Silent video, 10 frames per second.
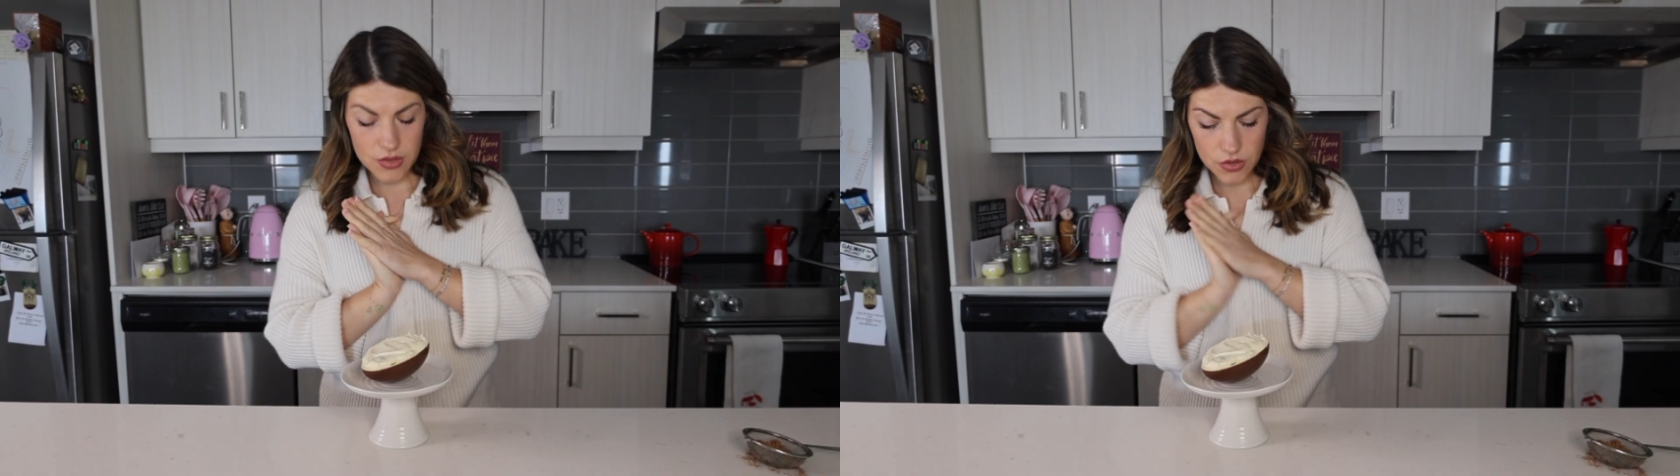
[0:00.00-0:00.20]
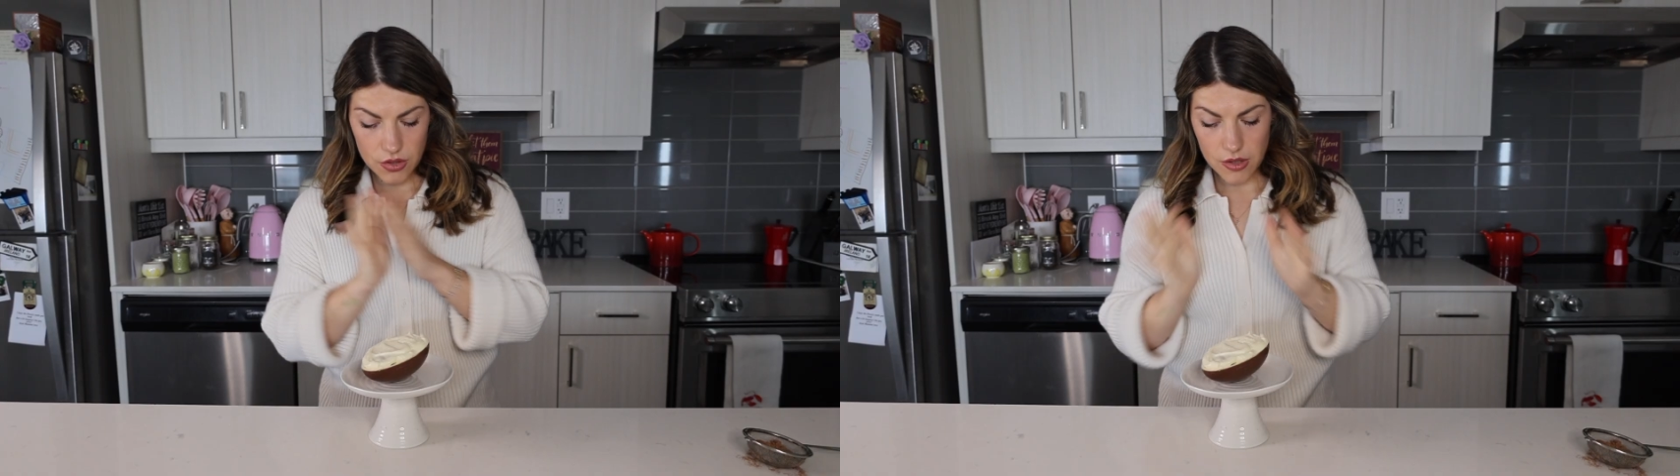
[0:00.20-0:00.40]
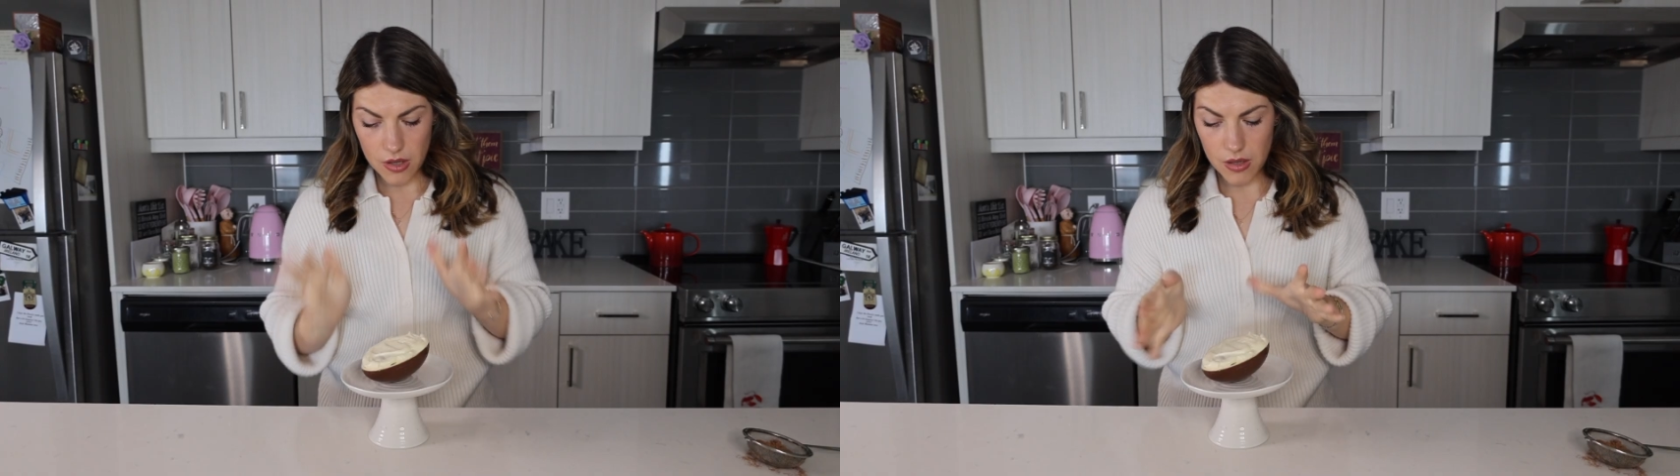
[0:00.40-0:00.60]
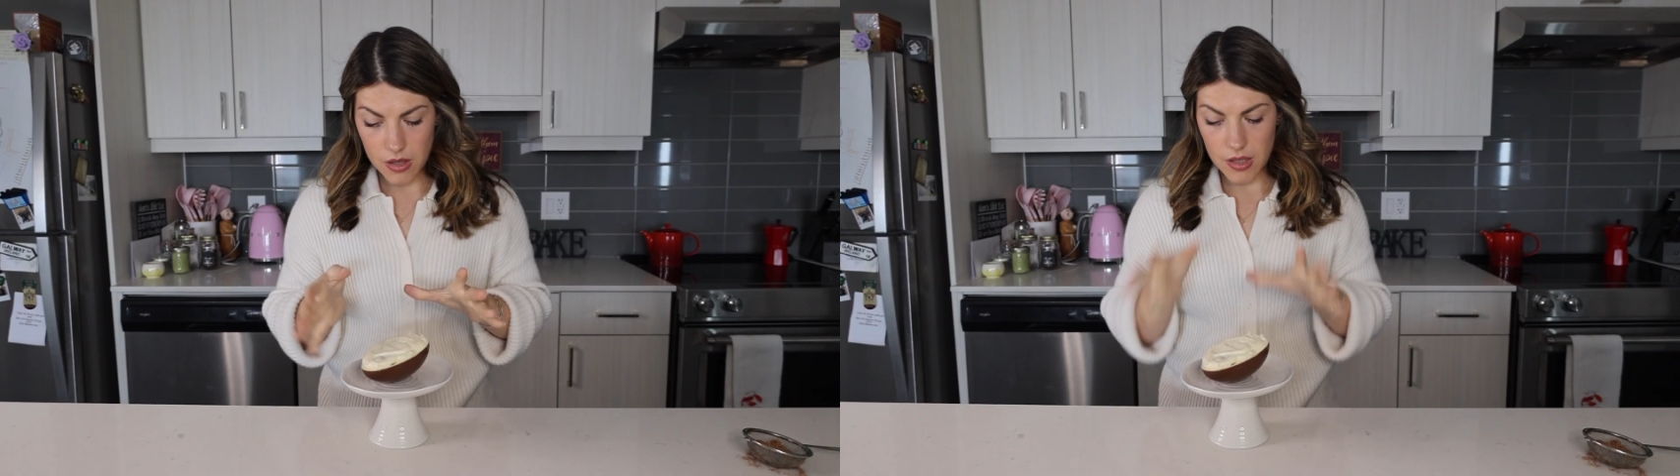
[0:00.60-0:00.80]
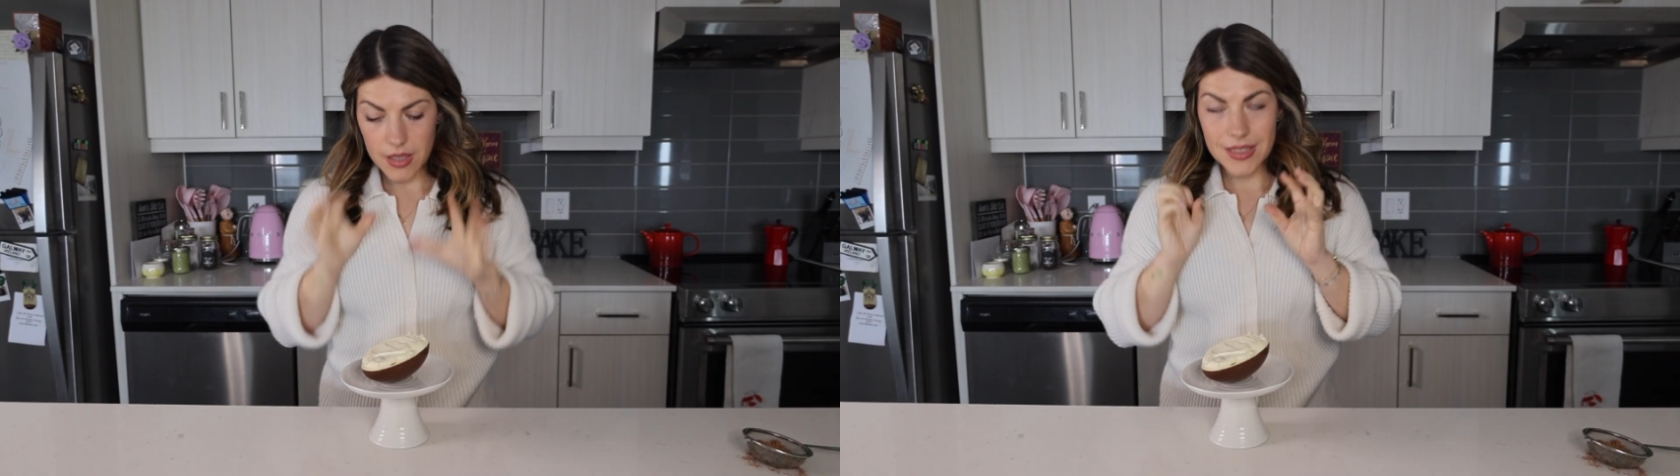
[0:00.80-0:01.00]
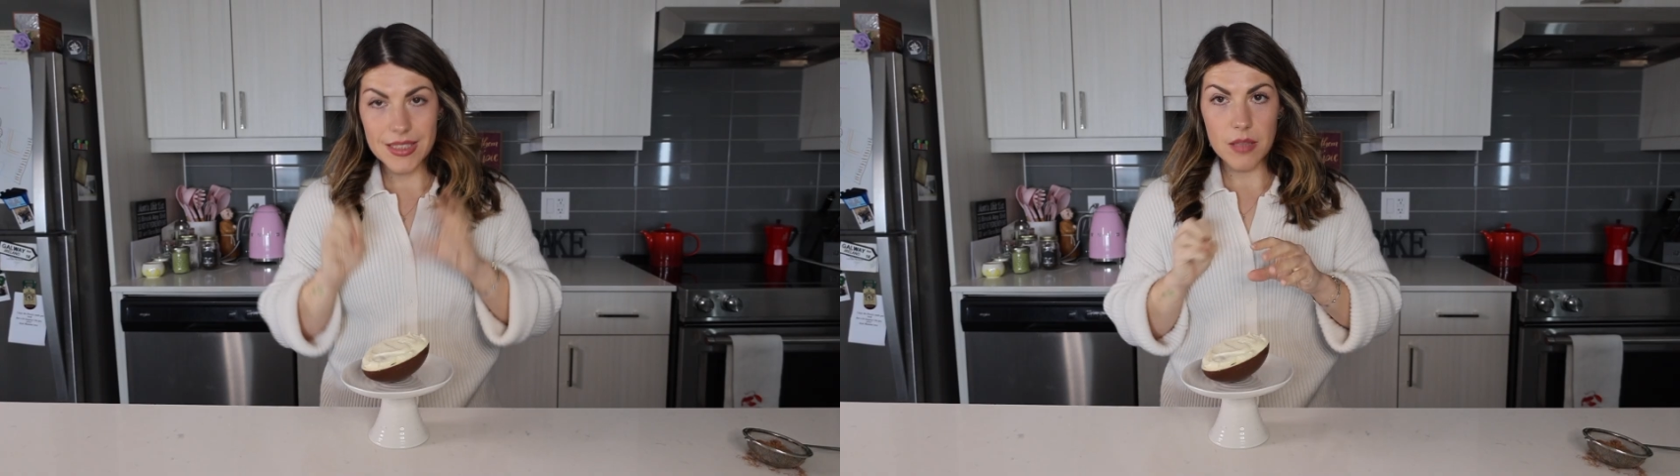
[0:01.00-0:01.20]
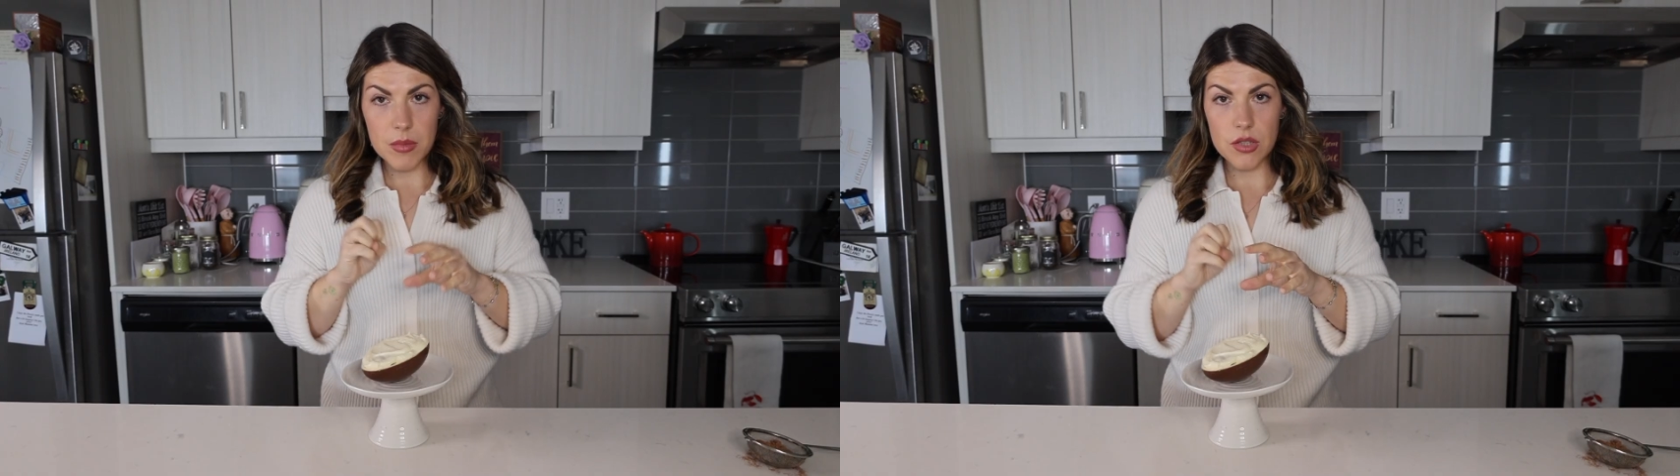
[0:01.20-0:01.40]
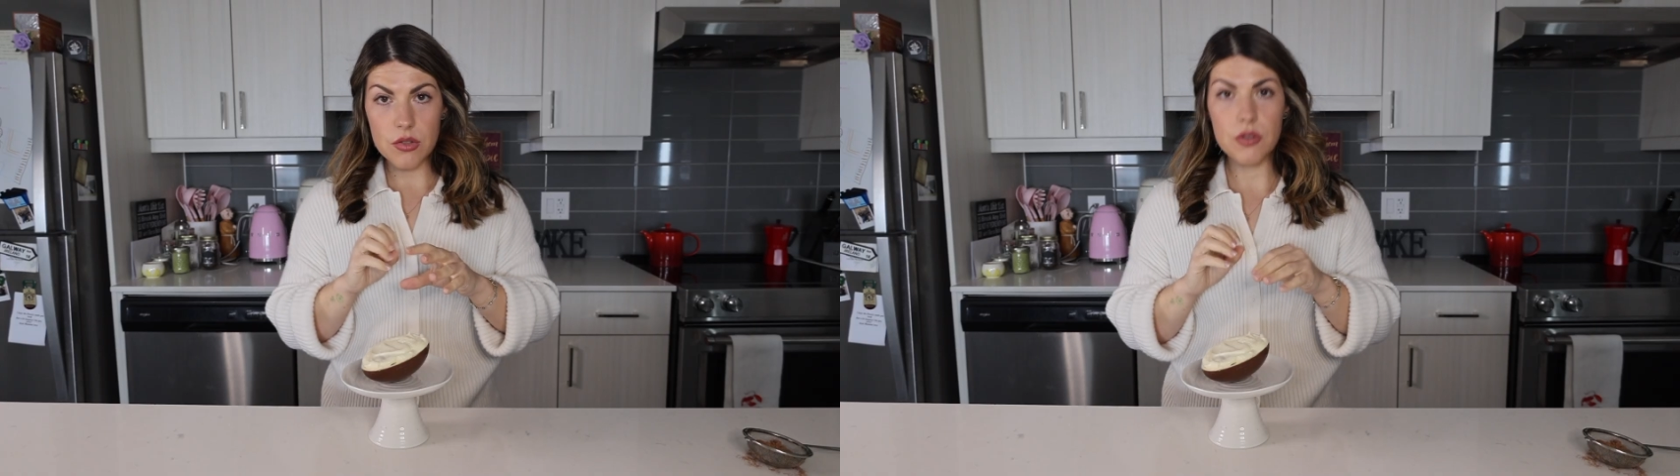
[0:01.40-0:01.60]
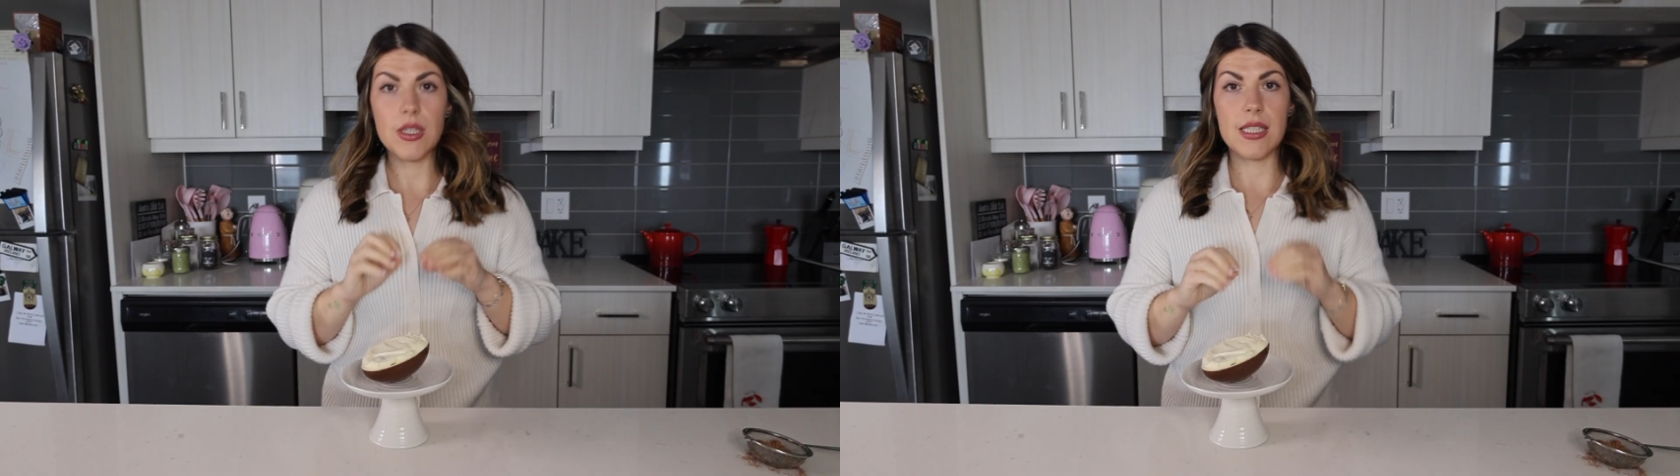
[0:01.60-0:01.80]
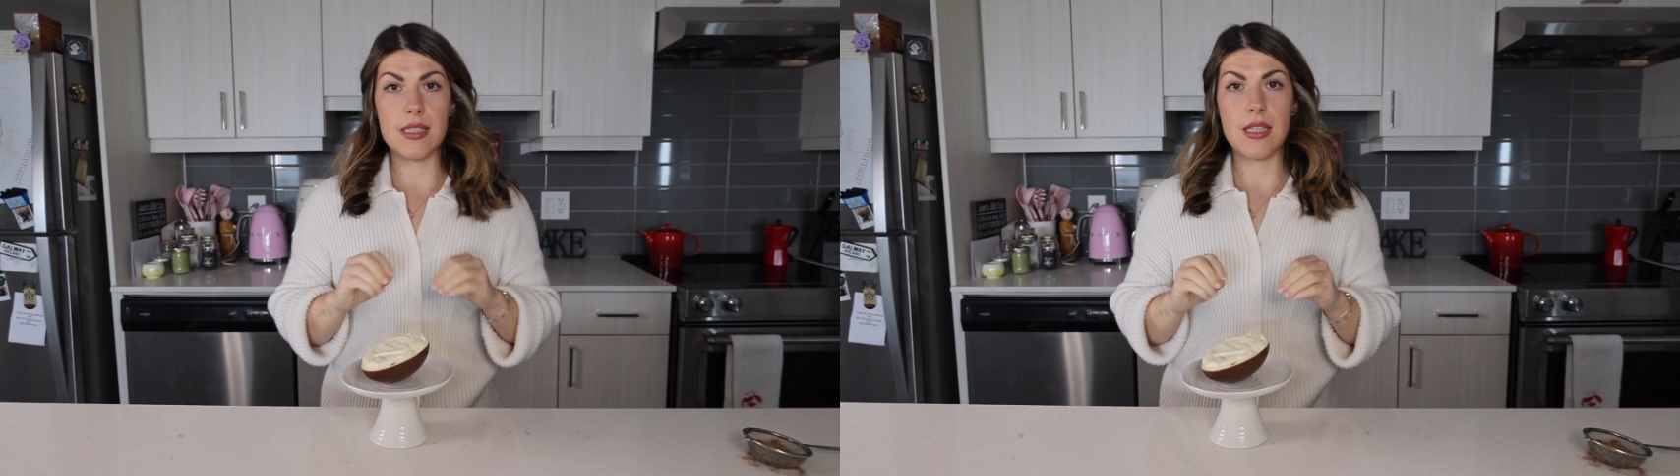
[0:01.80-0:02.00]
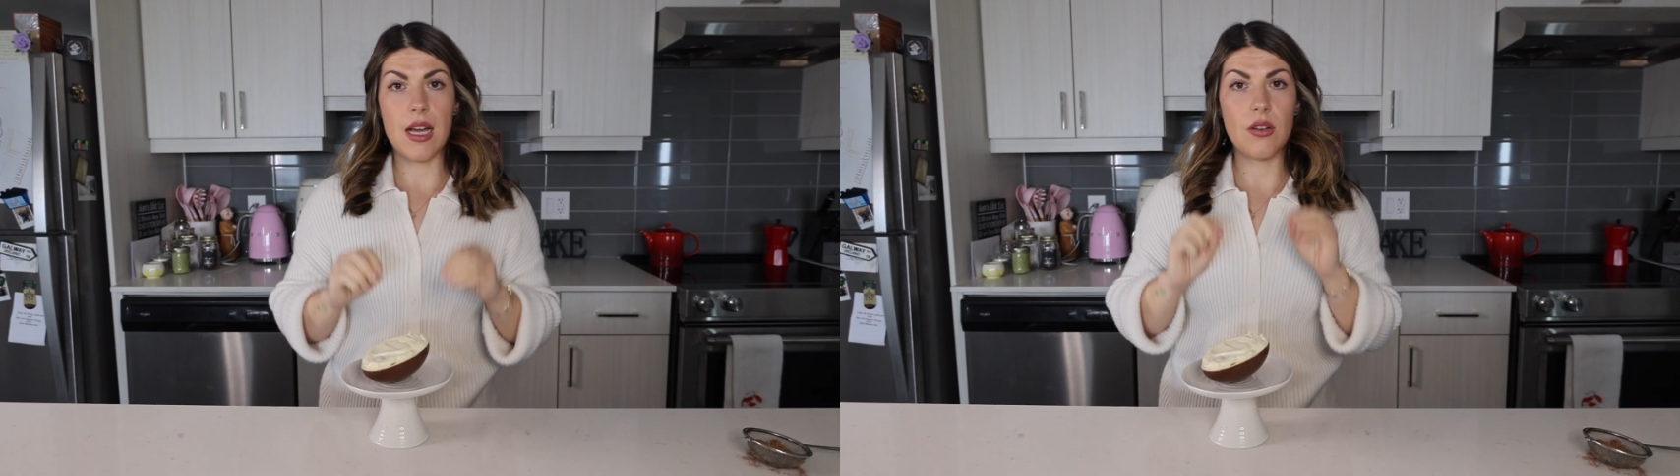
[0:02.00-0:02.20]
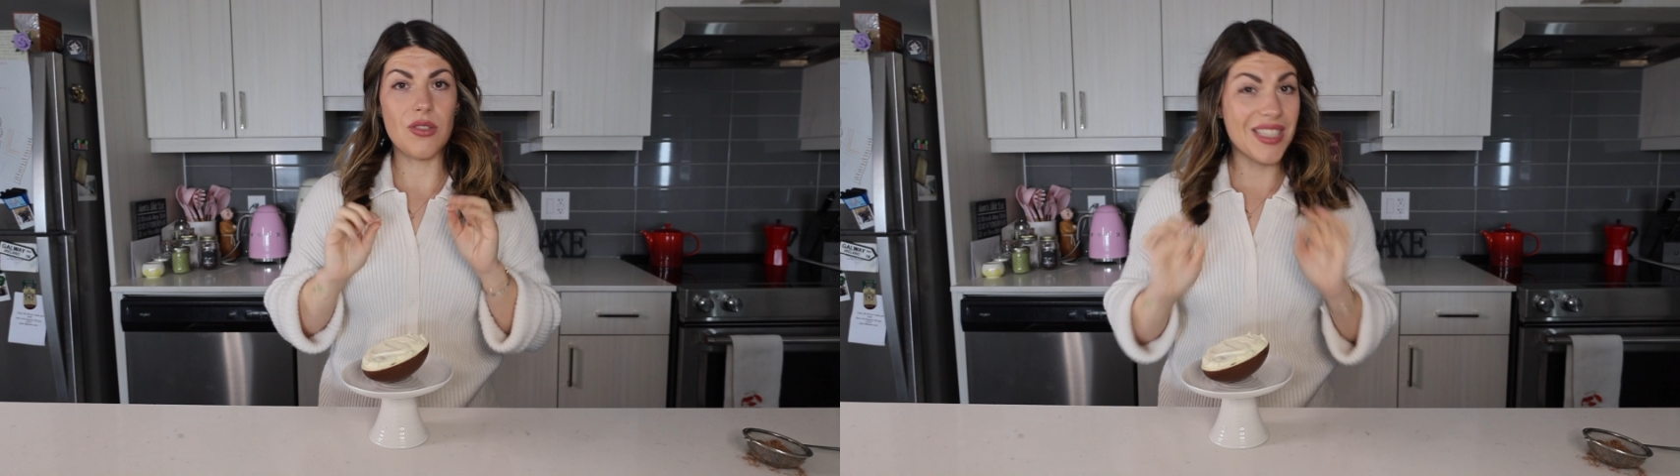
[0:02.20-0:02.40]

so our tiramisu is now